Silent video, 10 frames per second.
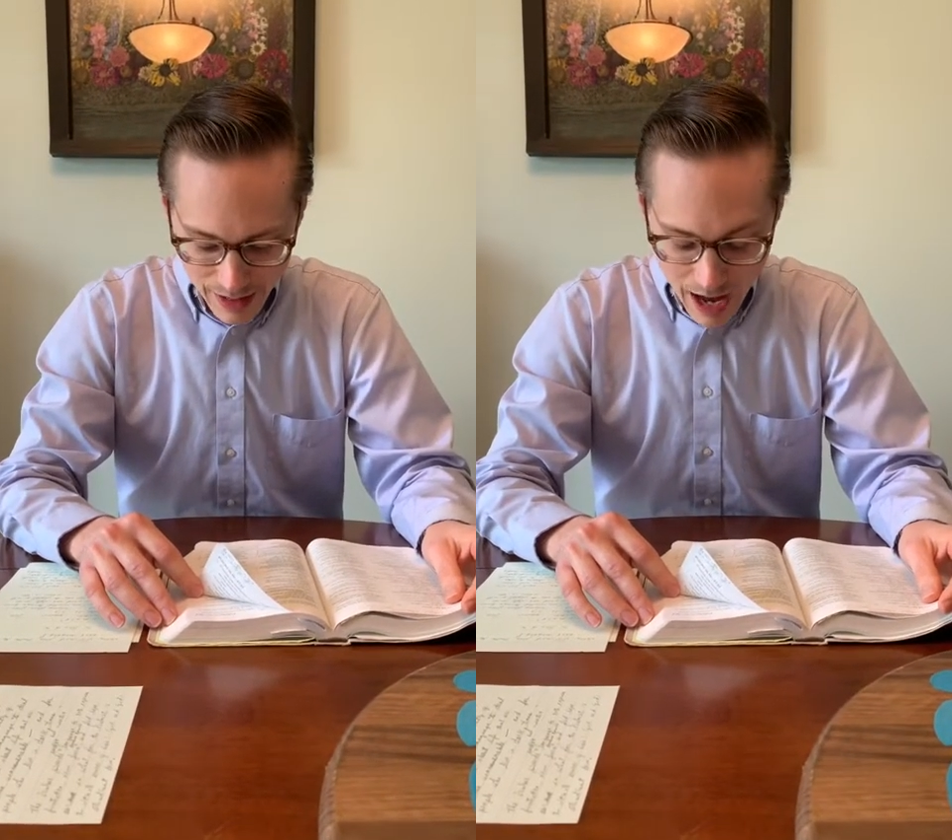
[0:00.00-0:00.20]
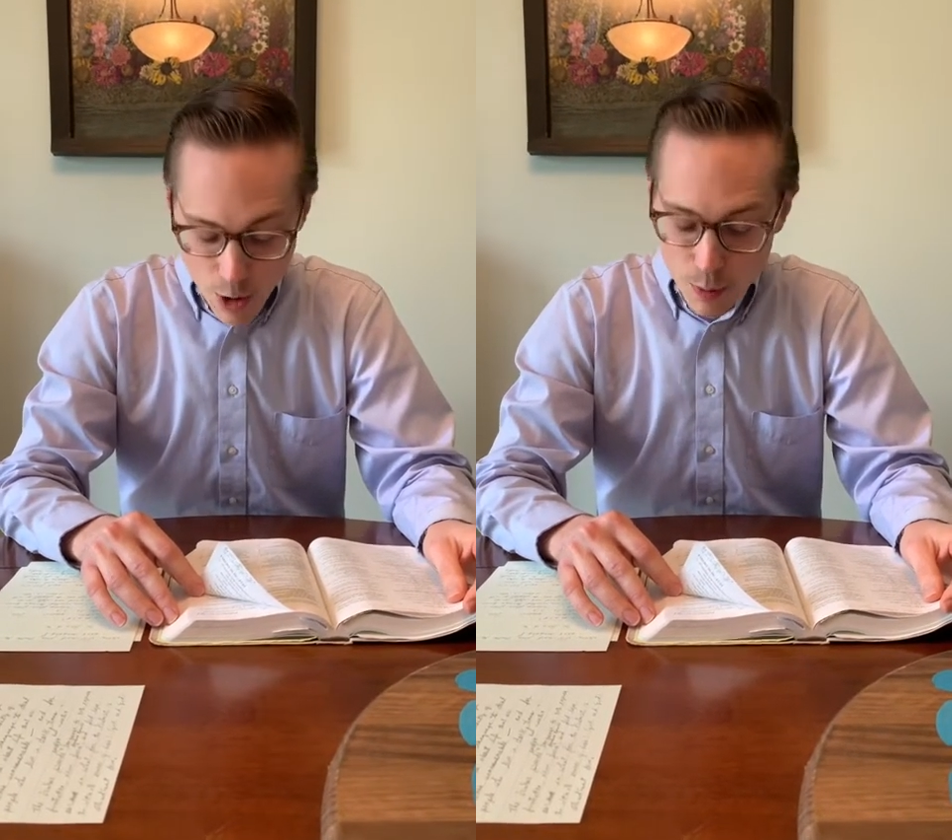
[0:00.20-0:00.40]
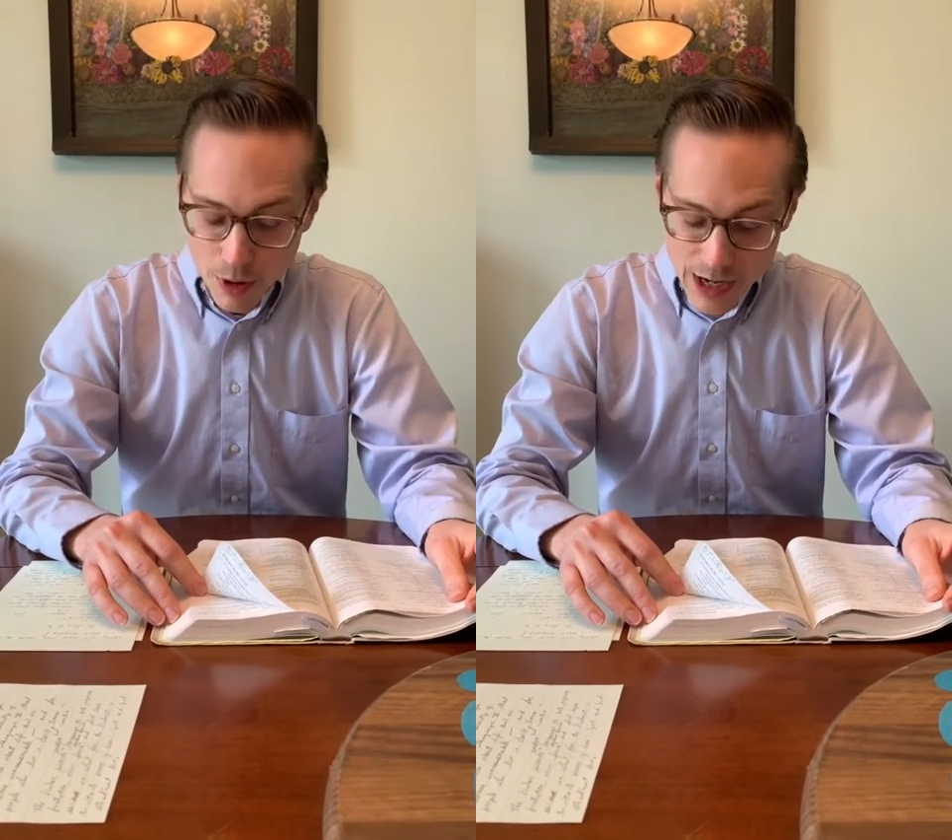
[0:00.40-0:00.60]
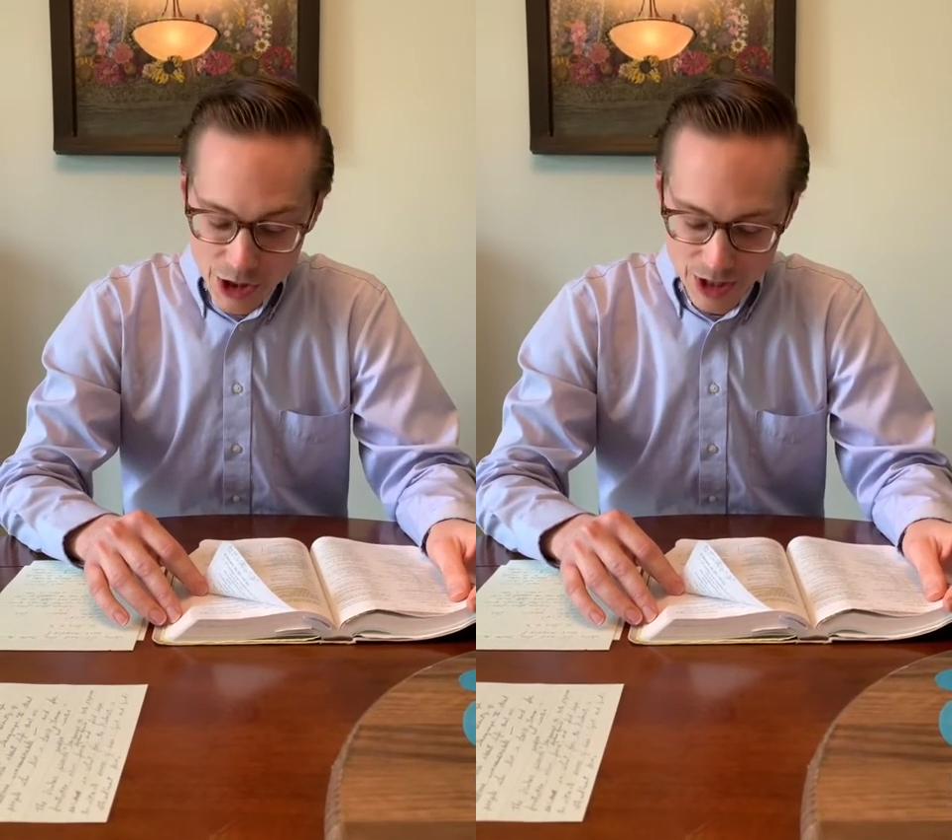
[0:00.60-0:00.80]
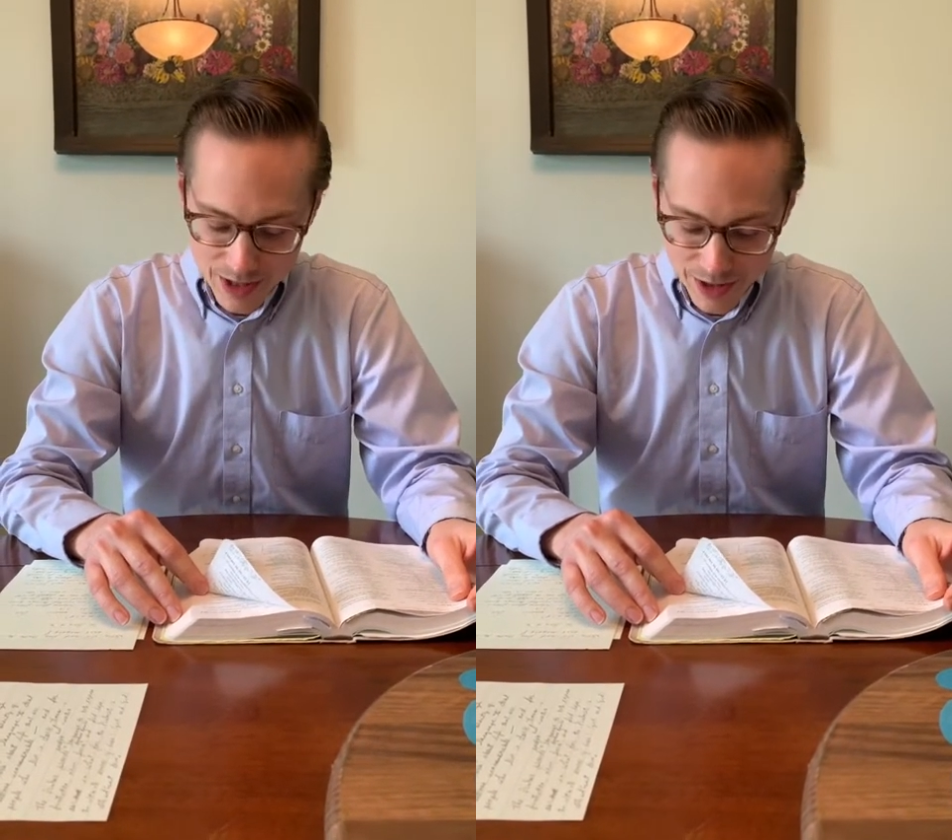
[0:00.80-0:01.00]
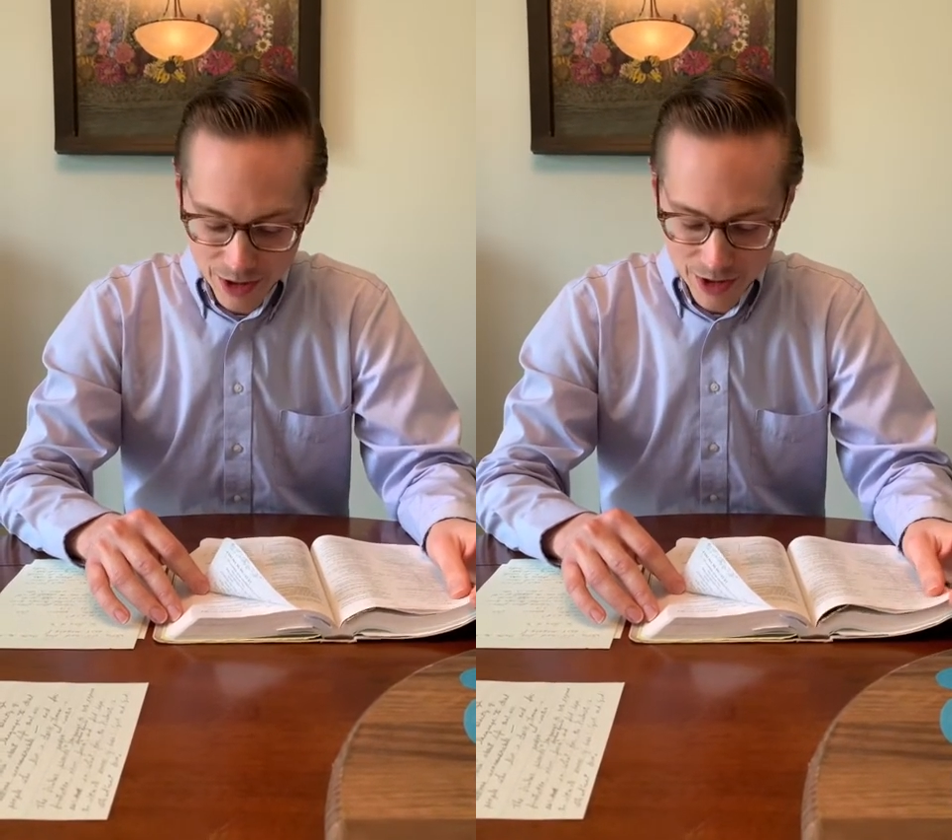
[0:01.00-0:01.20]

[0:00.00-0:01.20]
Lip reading: How precious is your